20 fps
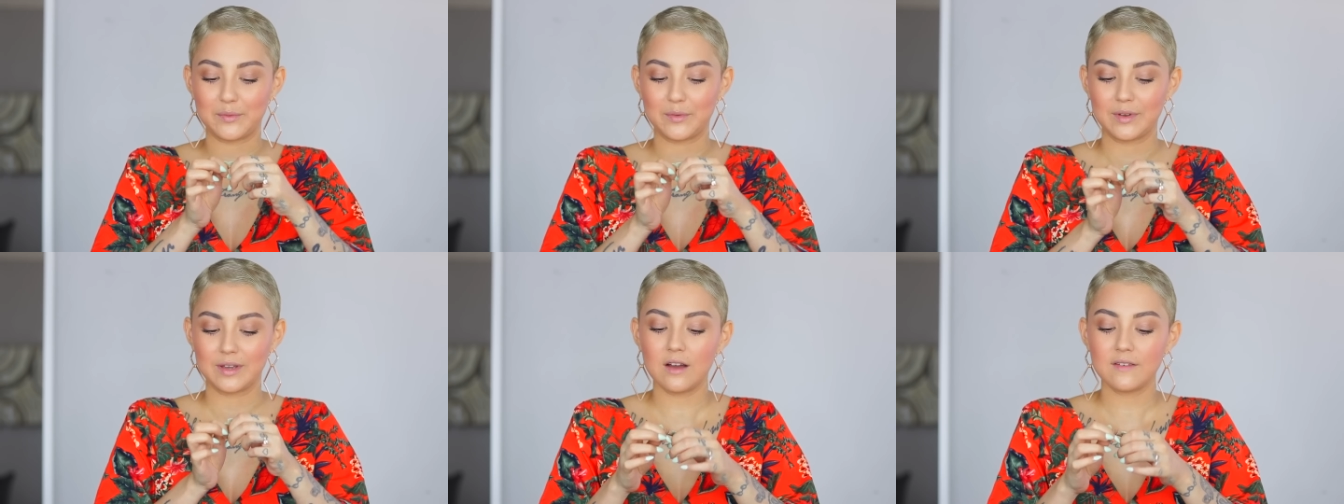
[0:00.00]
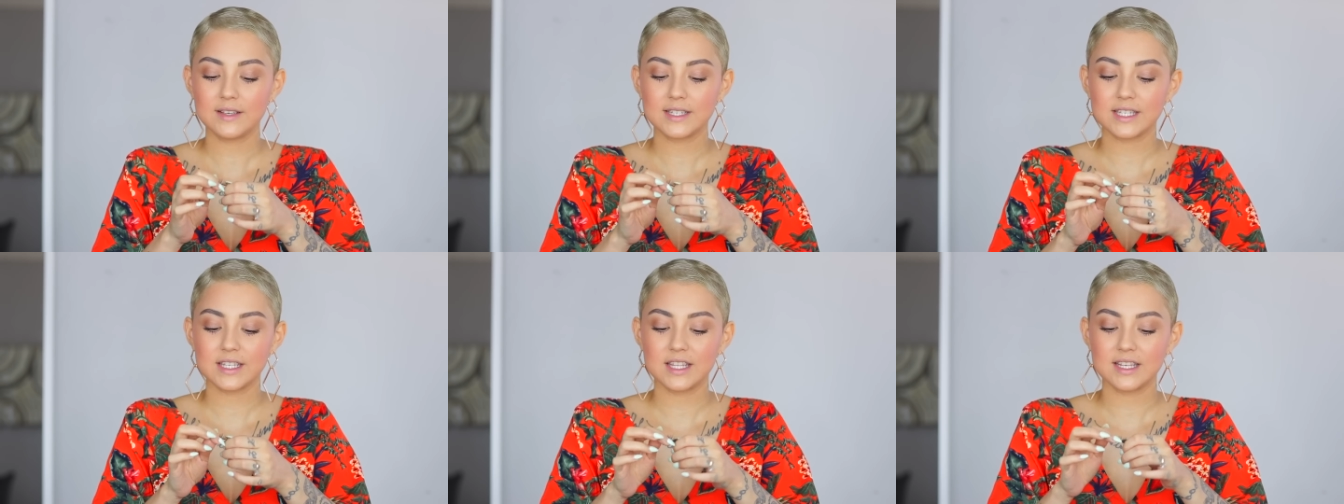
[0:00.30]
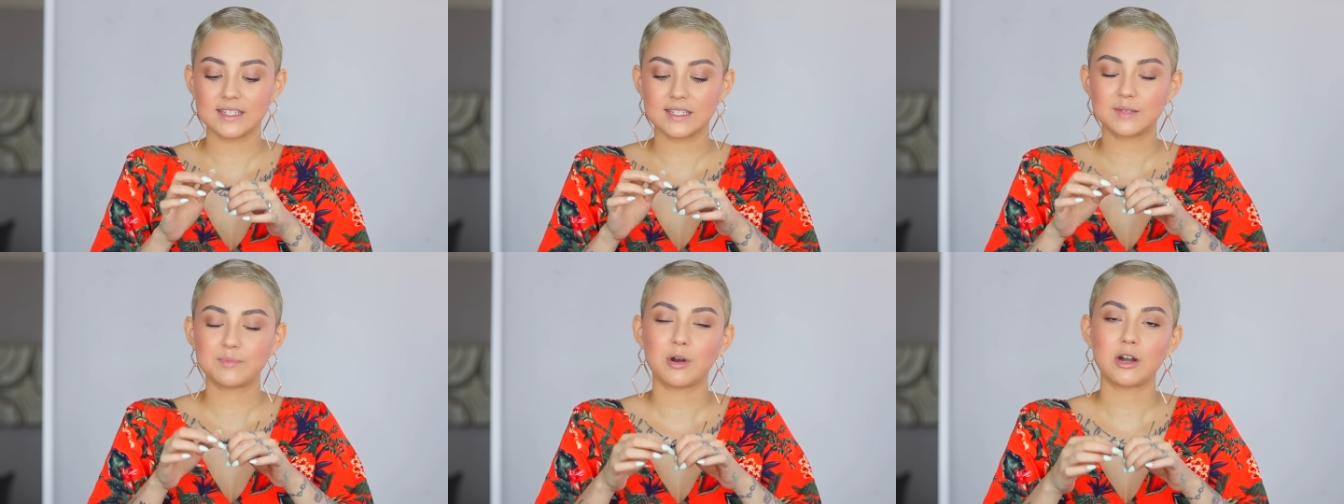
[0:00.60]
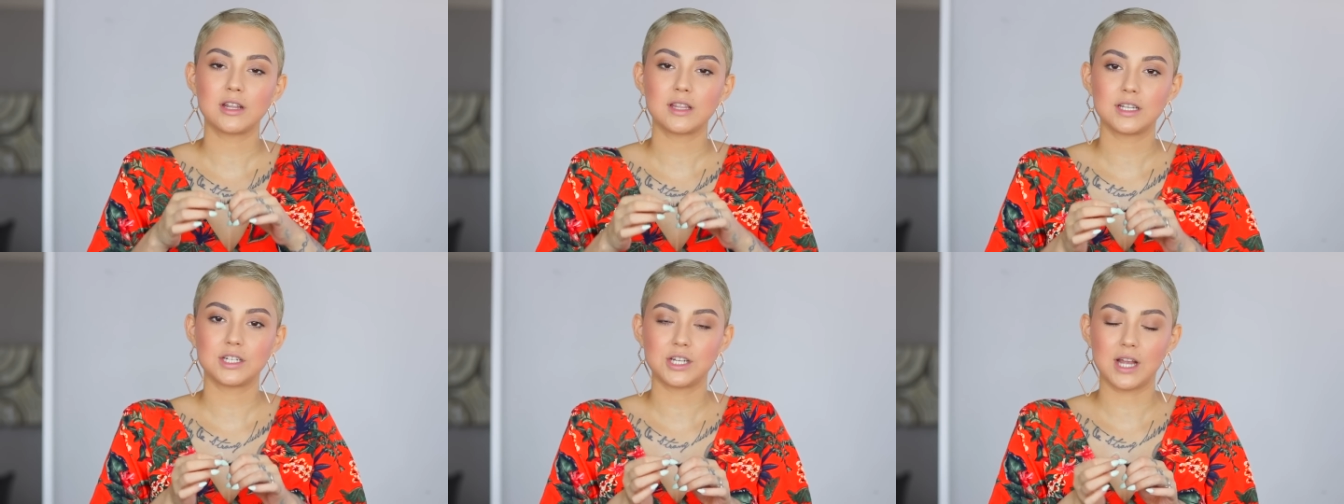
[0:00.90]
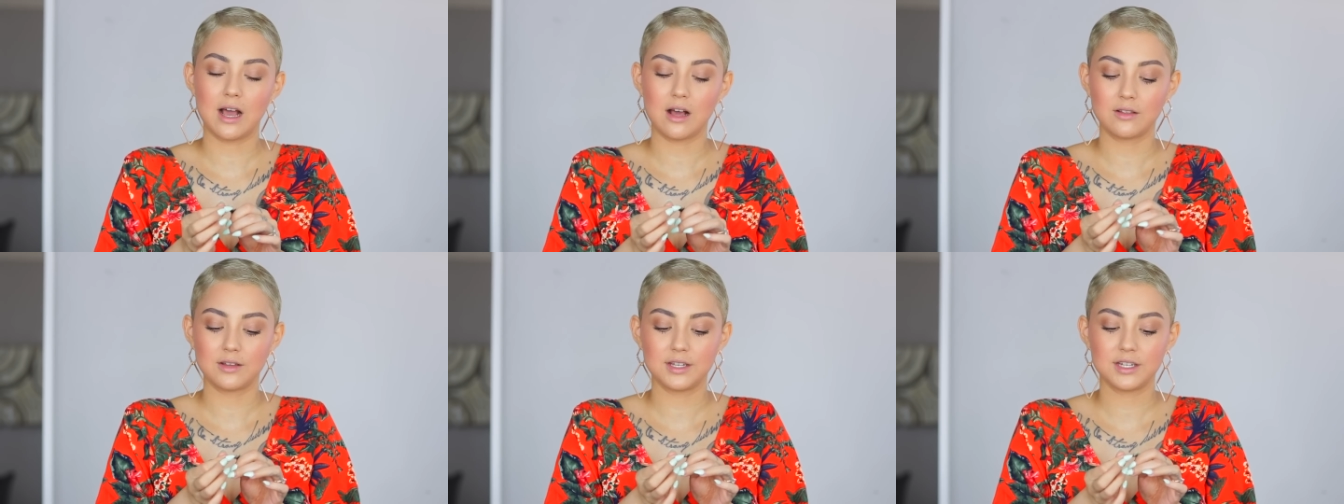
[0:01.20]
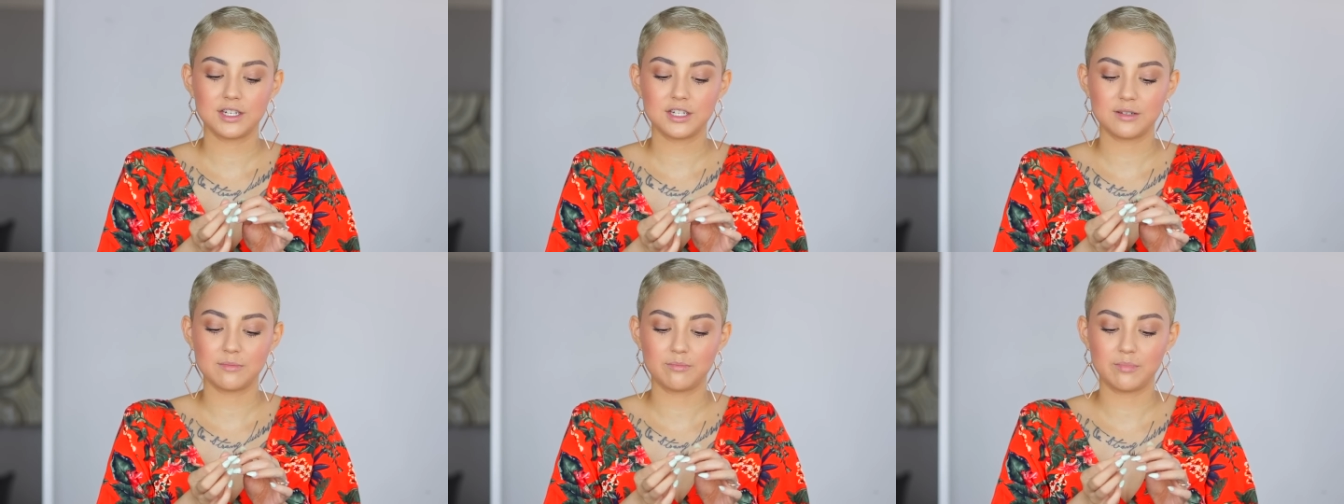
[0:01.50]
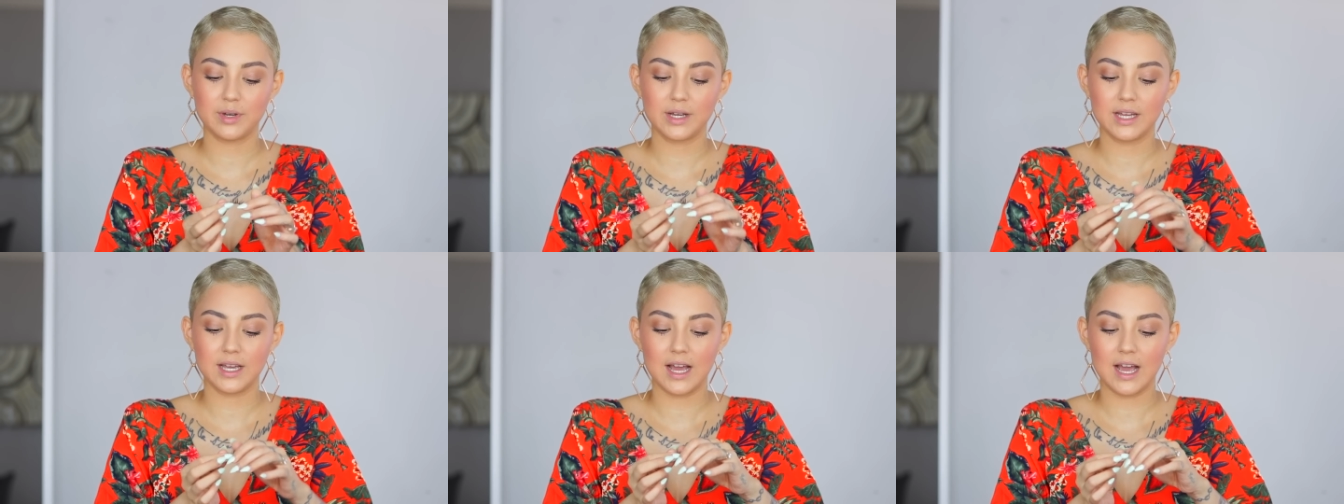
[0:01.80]
Obviously this is part of the challenge,
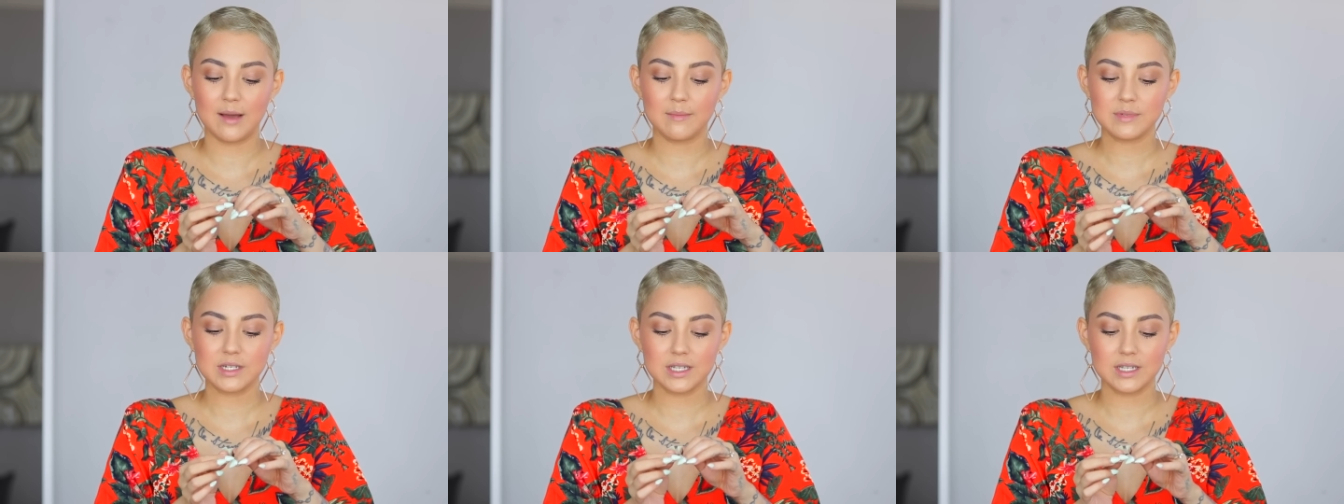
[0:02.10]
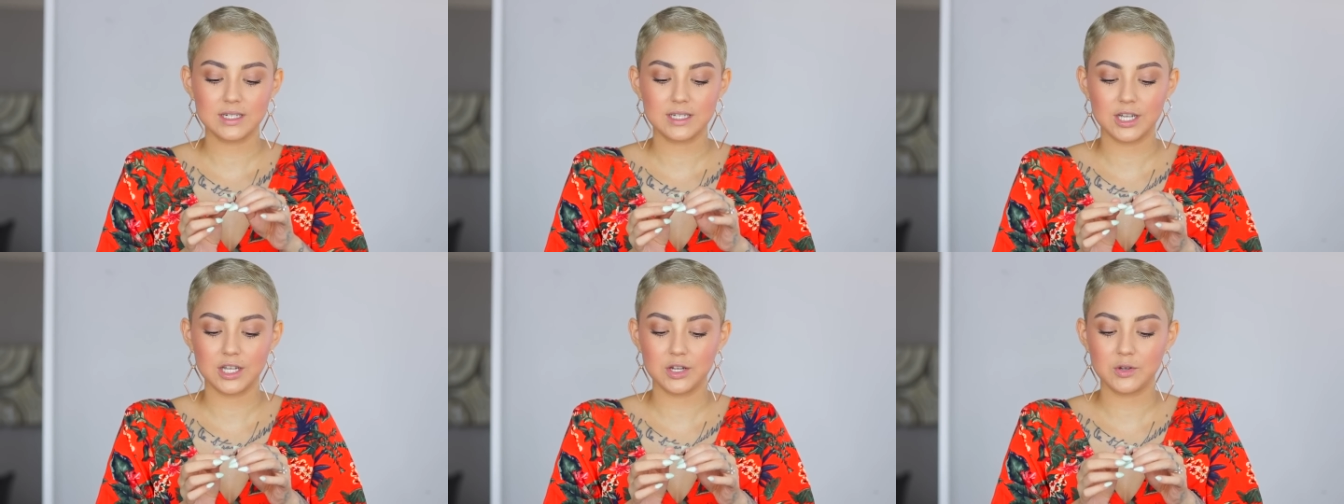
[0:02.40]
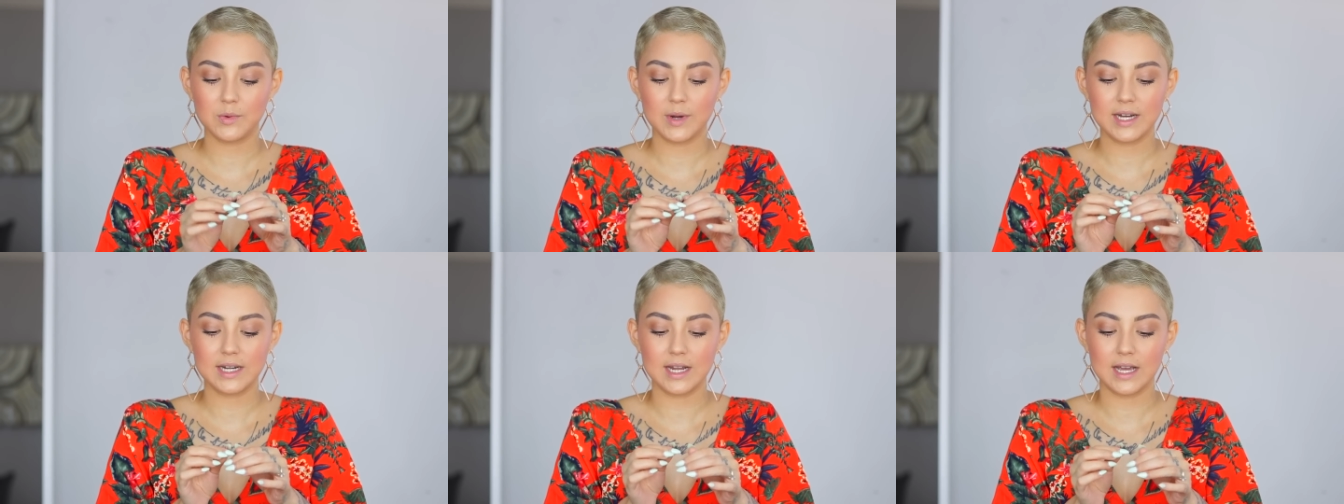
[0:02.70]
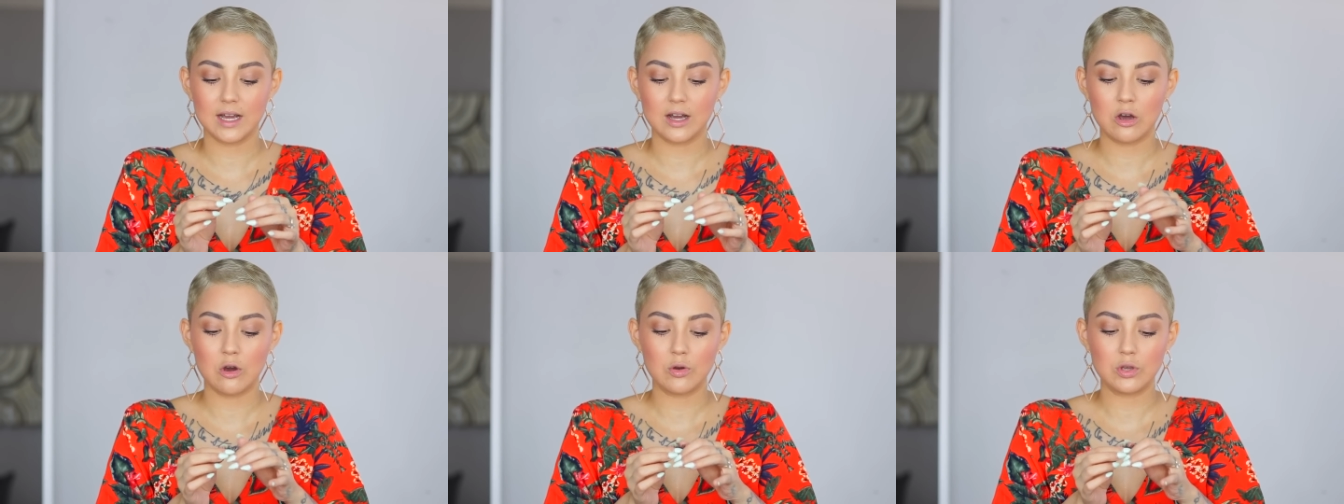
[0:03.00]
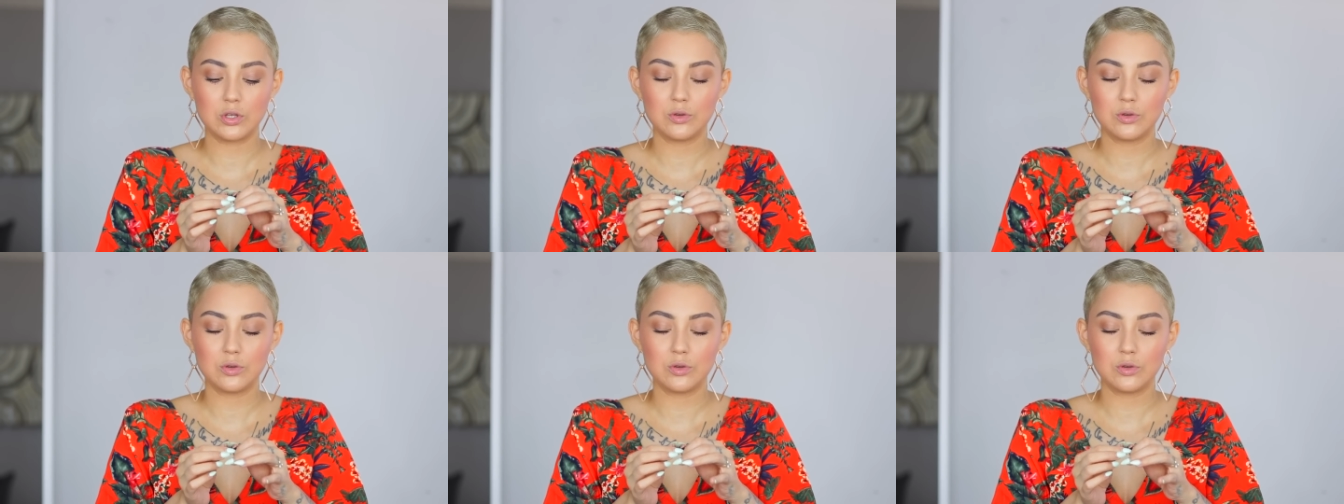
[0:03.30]
but I'm just gonna tell you right now,